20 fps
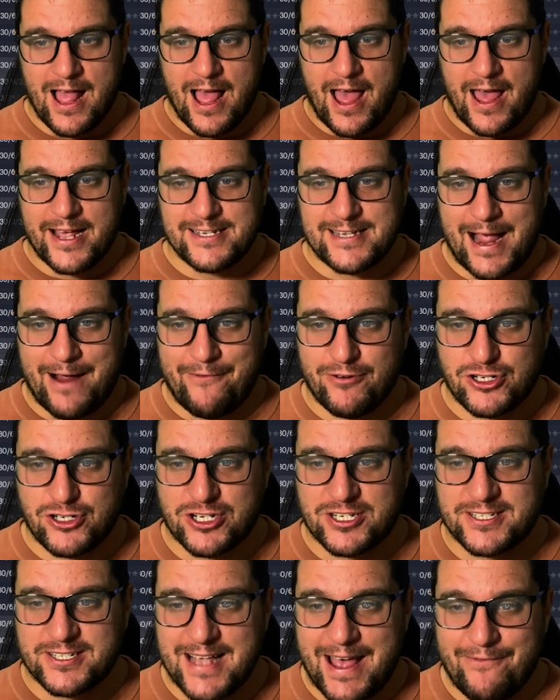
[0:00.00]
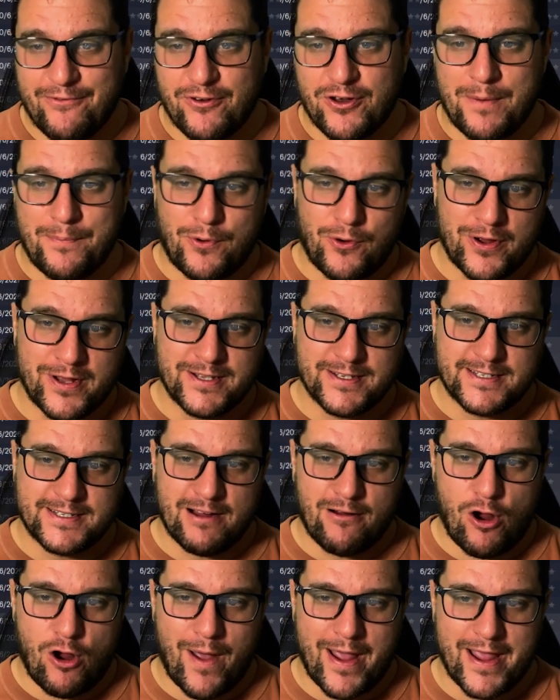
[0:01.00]
He's averaged a
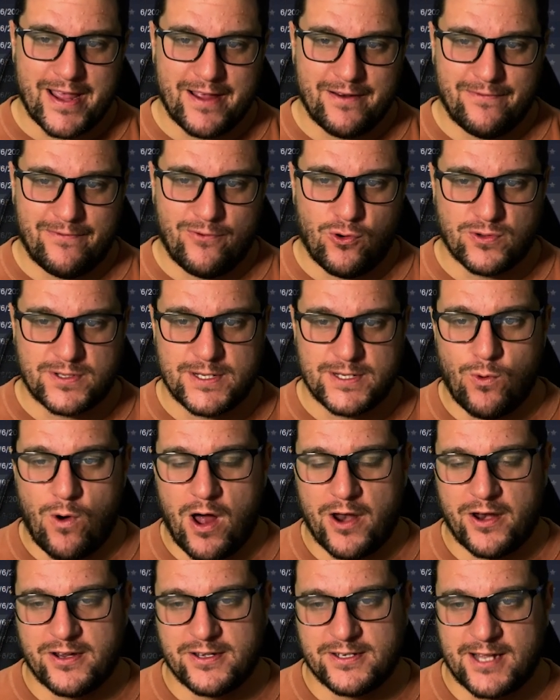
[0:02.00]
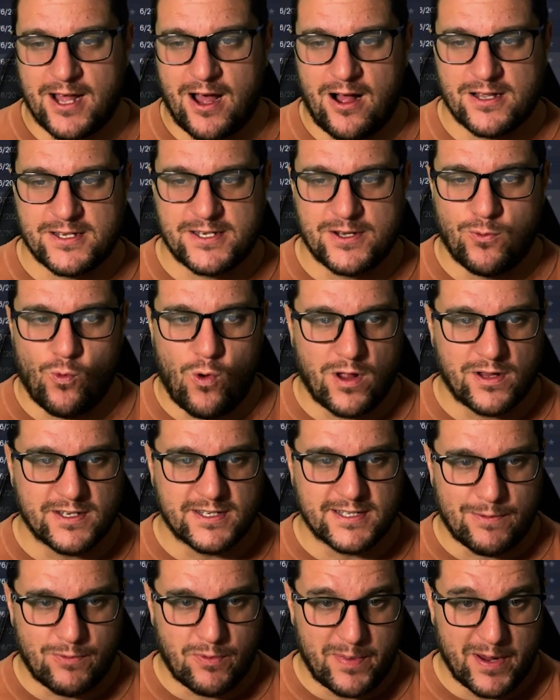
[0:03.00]
7.08 in 41 starts and 1
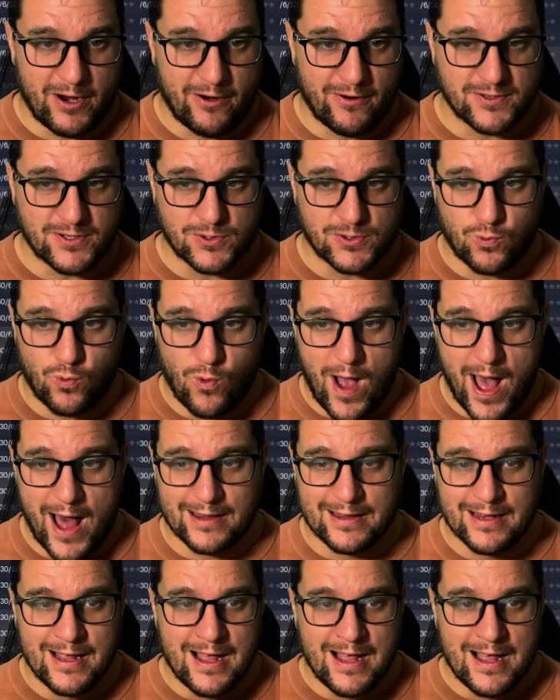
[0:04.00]
sub appearance as well.